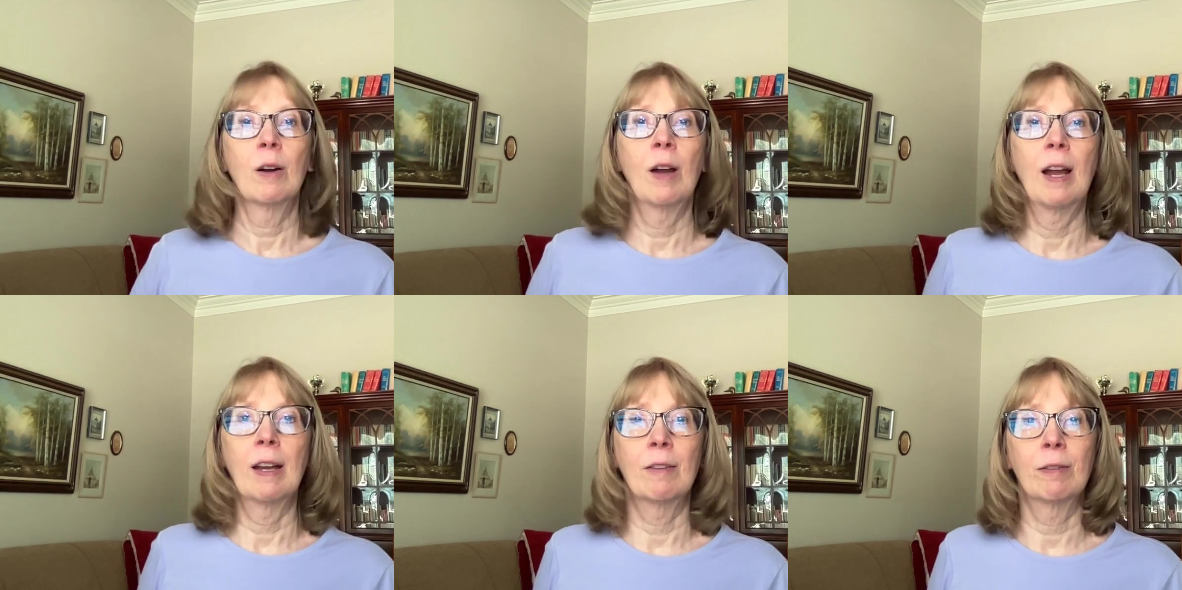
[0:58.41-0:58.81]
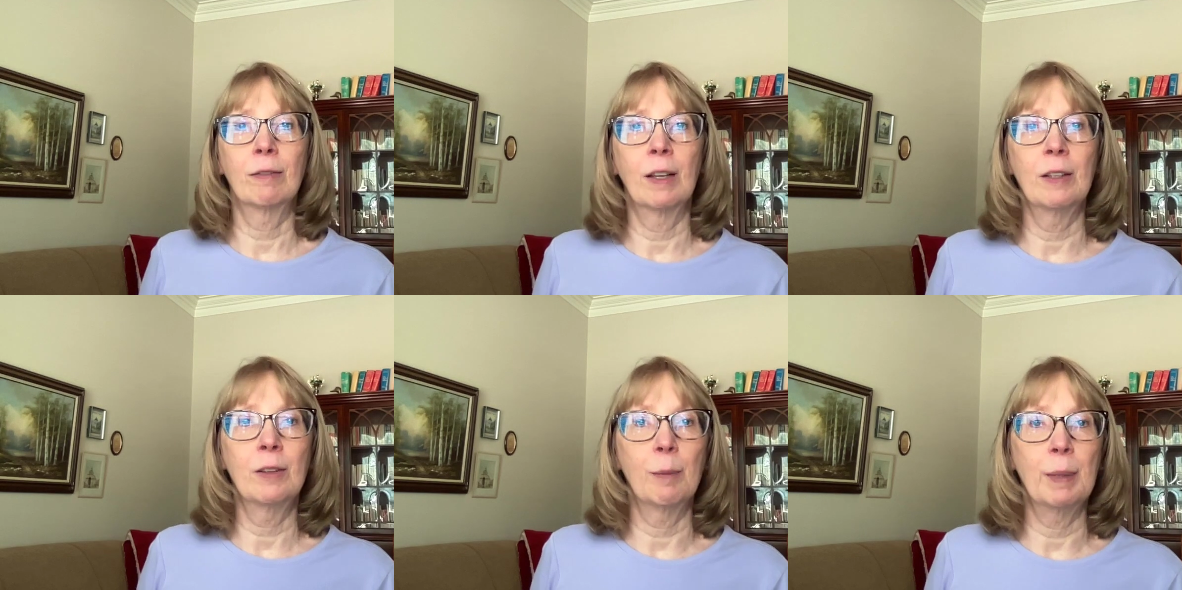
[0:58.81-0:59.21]
had
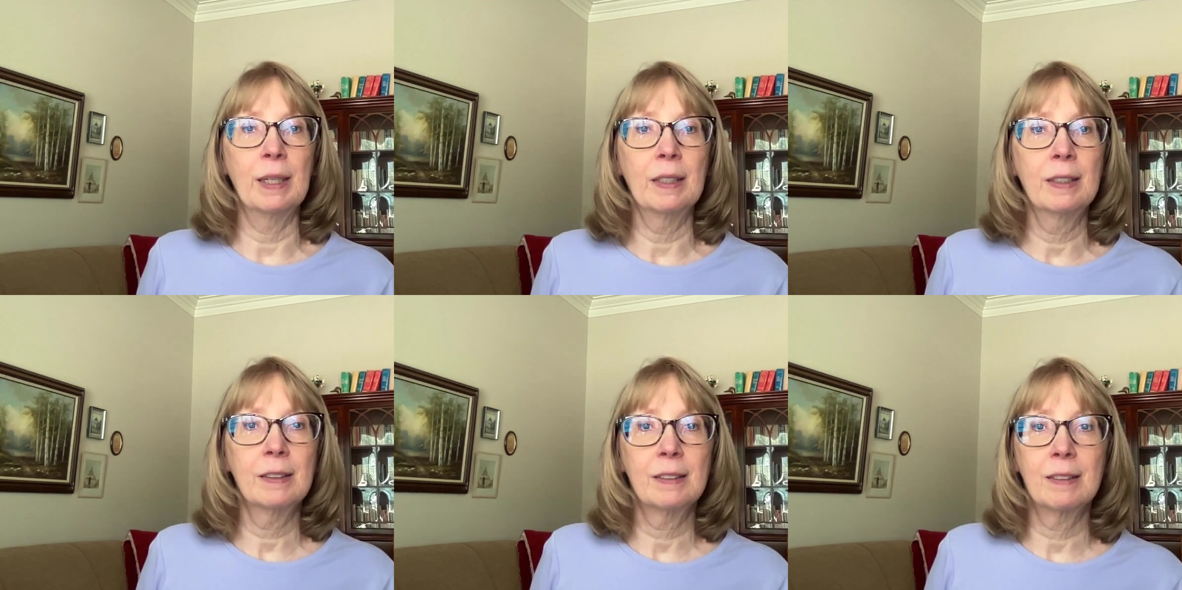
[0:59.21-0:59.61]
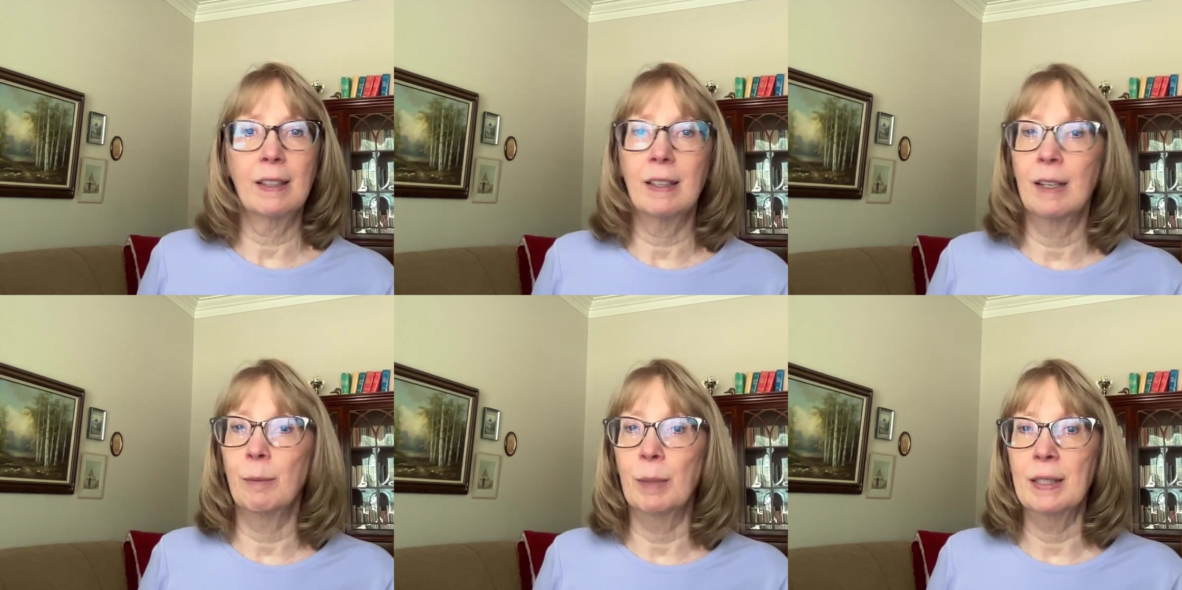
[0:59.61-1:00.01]
fled the bandits
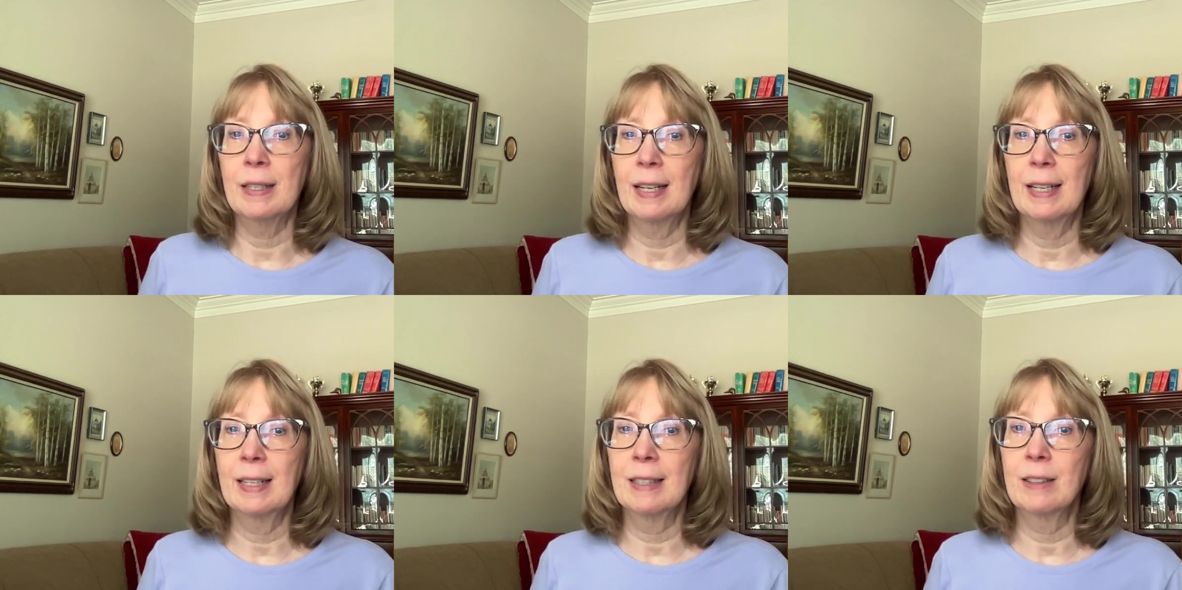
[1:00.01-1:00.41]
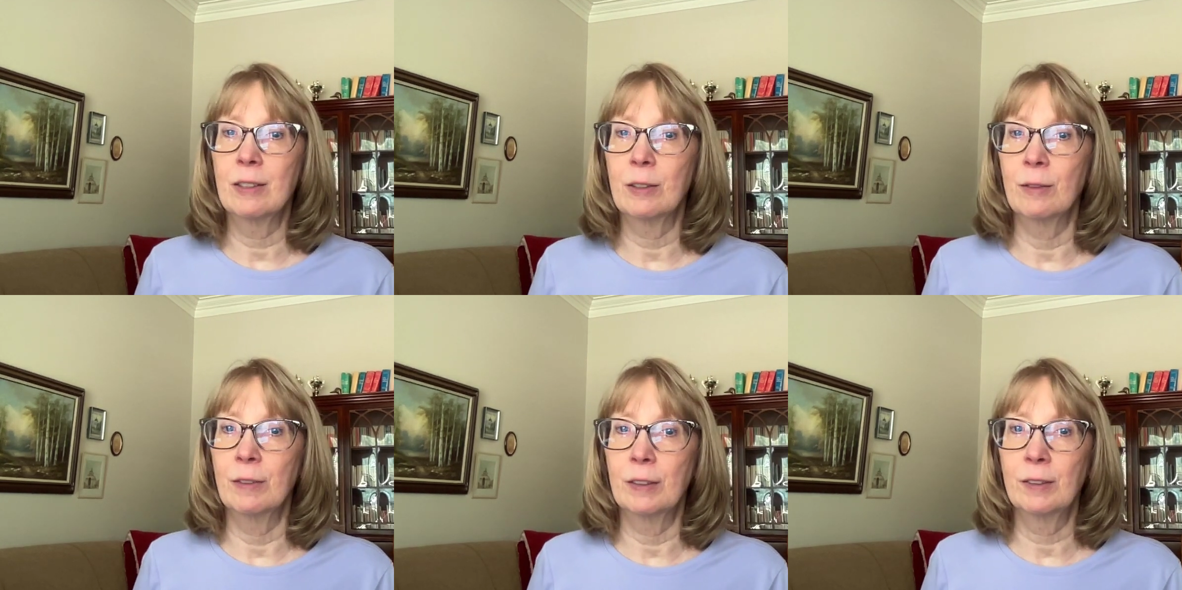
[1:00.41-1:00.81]
and had been taken
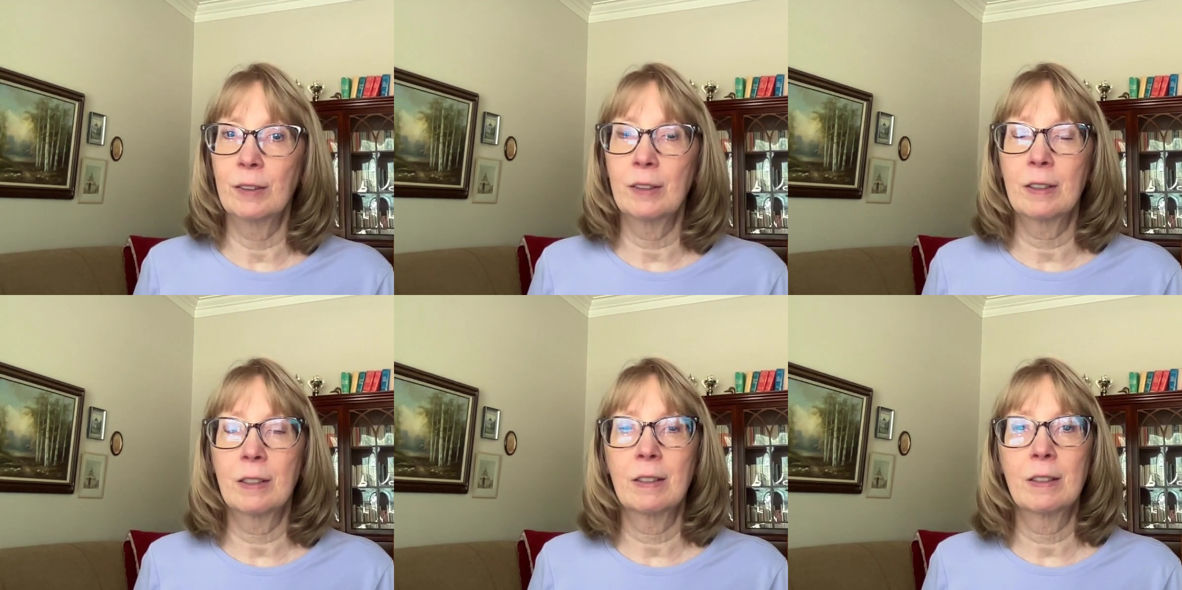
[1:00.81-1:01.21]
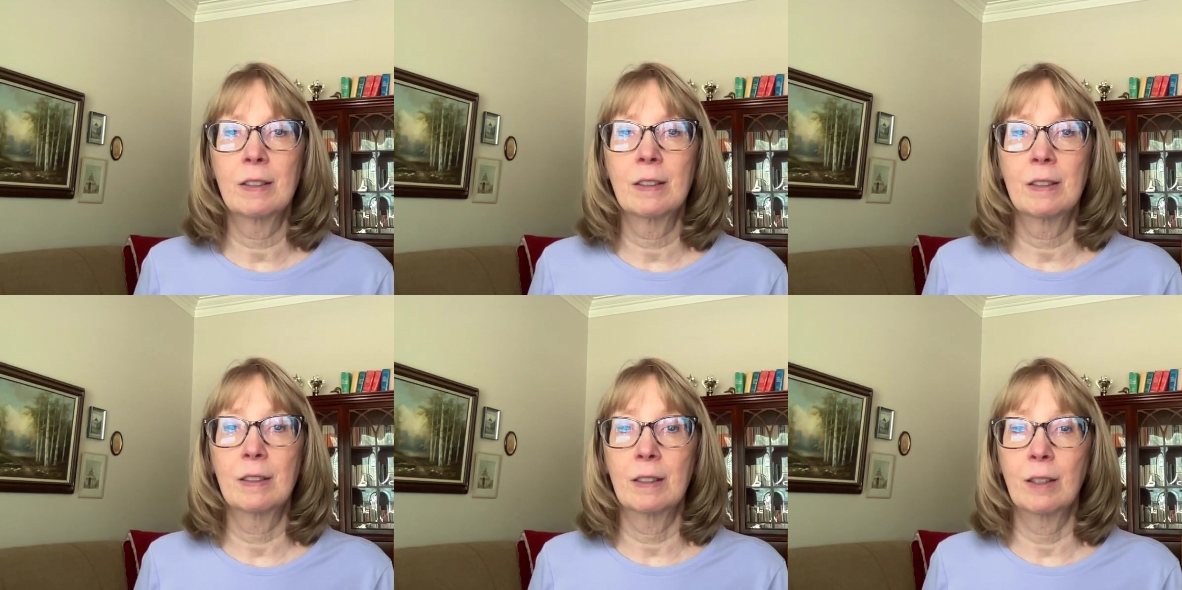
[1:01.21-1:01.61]
to visit
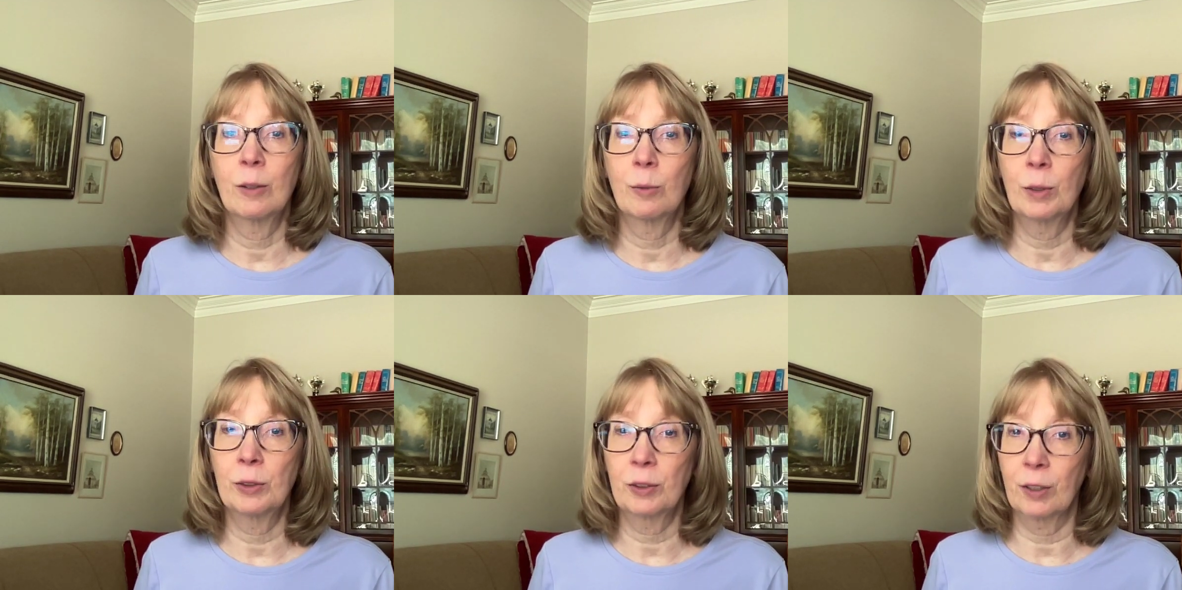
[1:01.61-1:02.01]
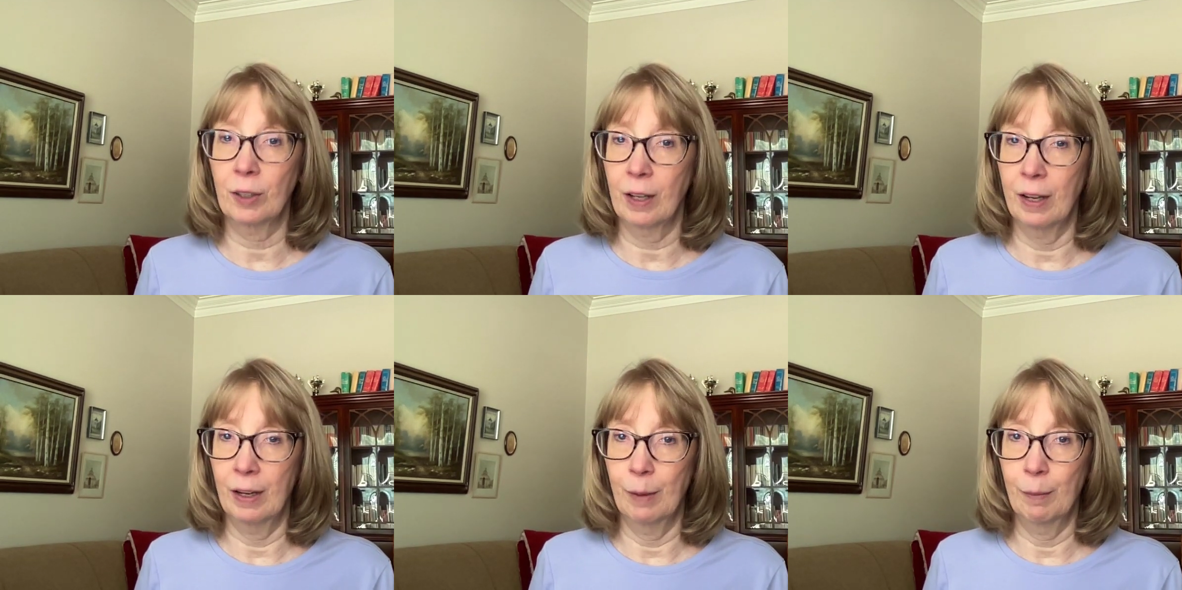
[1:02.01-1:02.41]
a risker
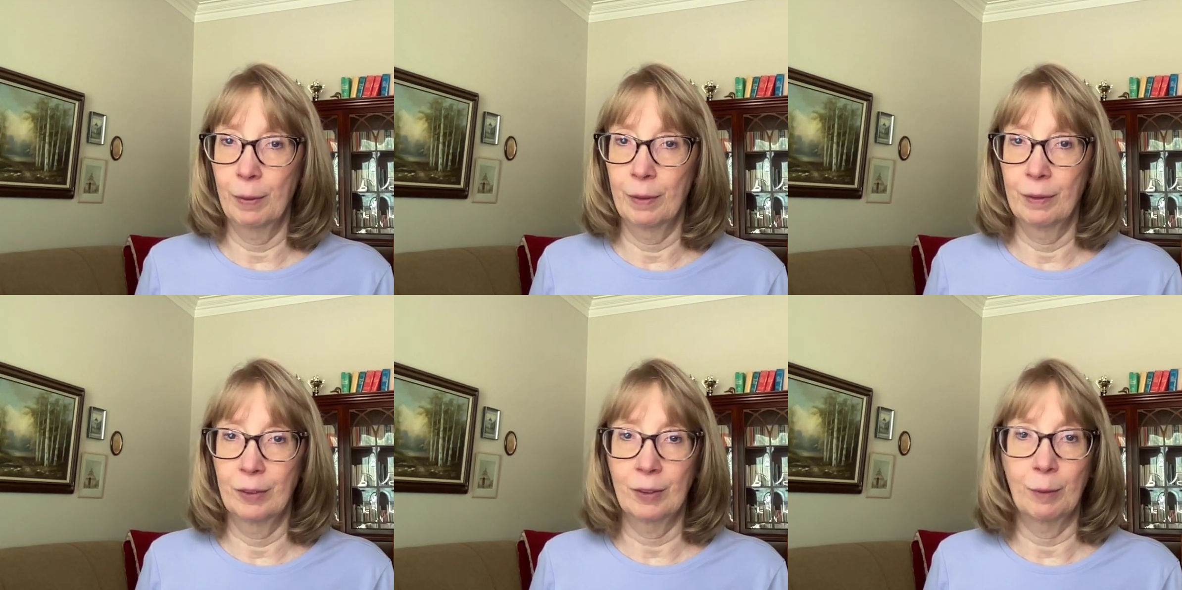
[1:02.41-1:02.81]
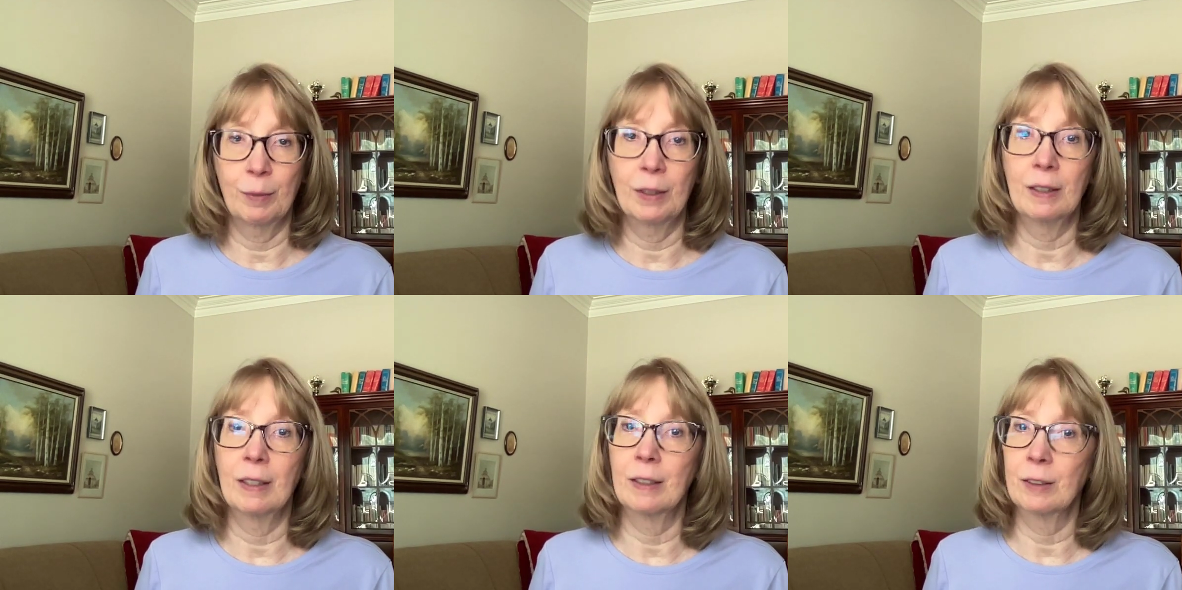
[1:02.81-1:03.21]
camp,
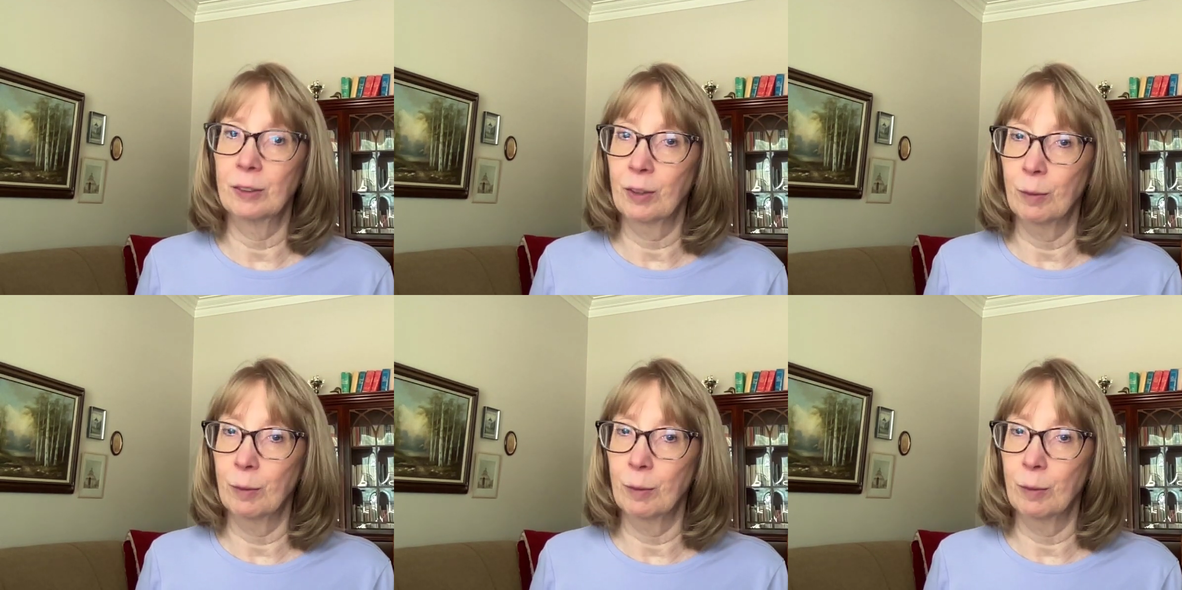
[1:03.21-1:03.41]
something that is